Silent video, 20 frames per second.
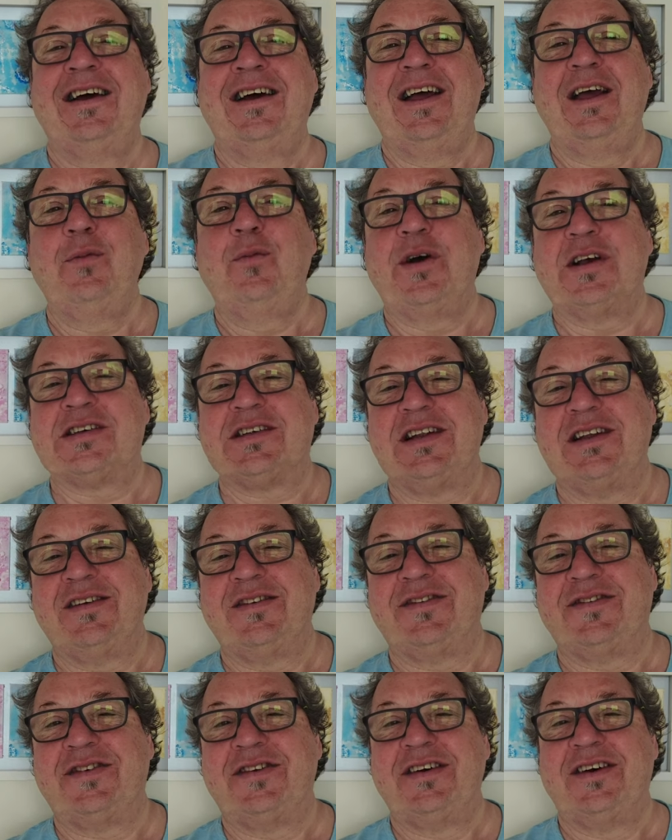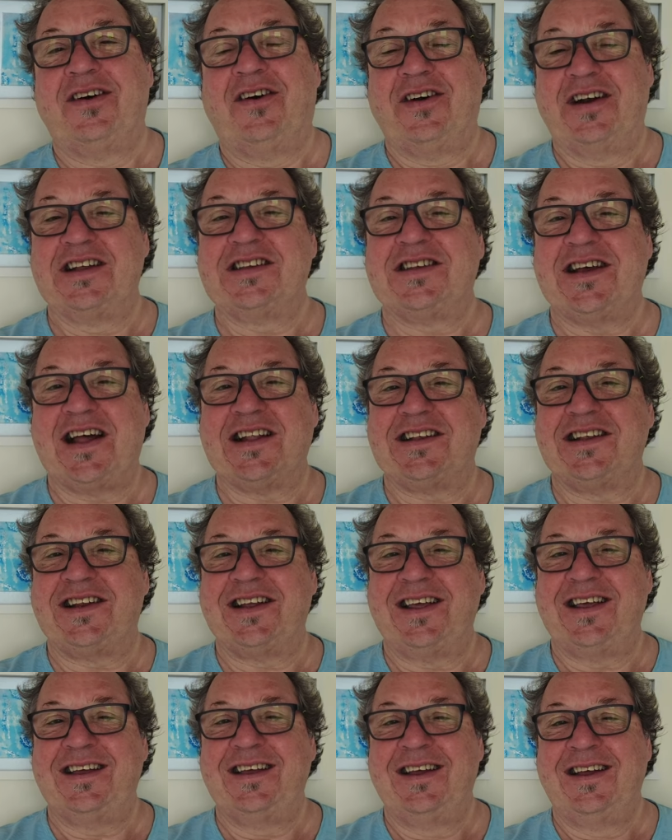in Westcliff on a Saturday.
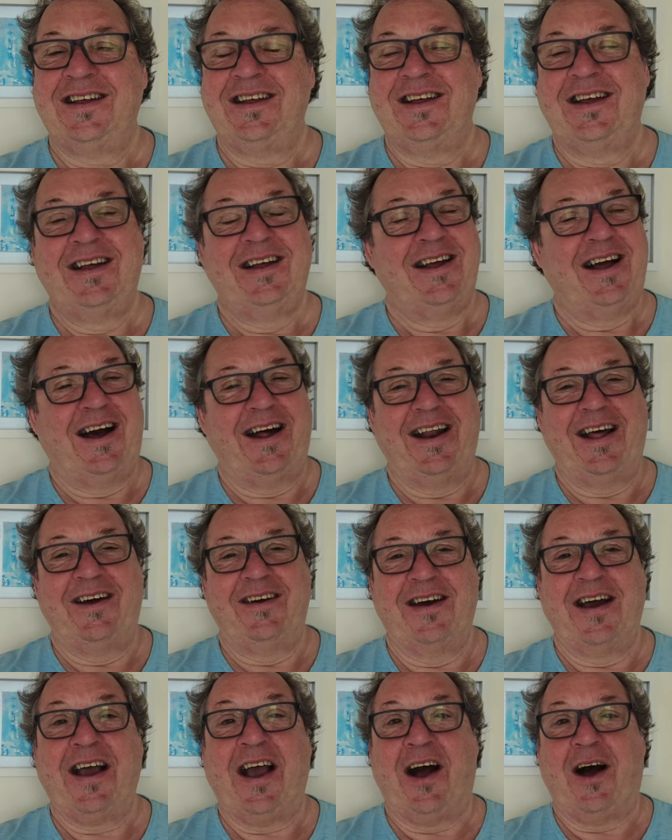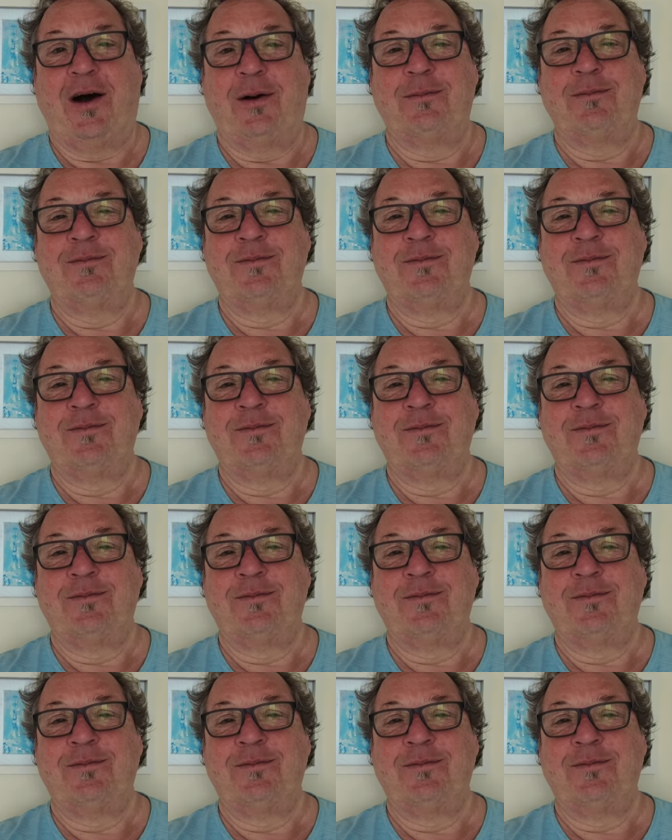I know, calm,